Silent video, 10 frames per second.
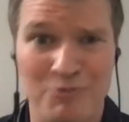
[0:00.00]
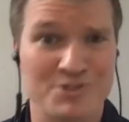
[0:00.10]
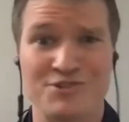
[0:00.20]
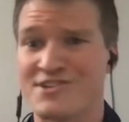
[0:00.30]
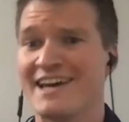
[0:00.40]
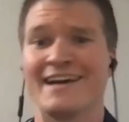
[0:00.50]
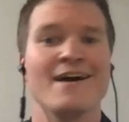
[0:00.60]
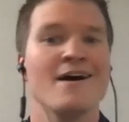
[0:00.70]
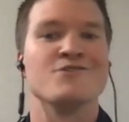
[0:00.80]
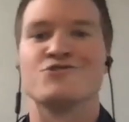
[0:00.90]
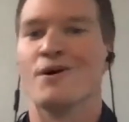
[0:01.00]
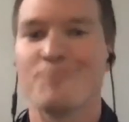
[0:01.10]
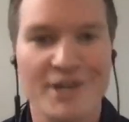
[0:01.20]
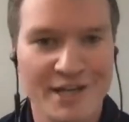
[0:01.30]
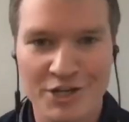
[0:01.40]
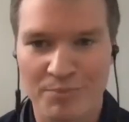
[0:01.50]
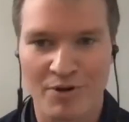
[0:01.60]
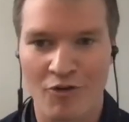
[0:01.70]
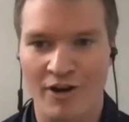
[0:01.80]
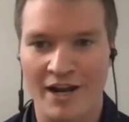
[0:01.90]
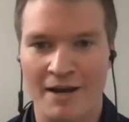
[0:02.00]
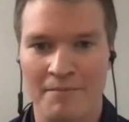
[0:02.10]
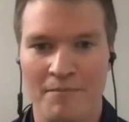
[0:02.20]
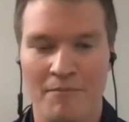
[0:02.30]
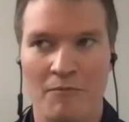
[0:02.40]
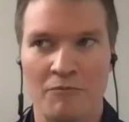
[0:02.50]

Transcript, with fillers: we're still saying something in your program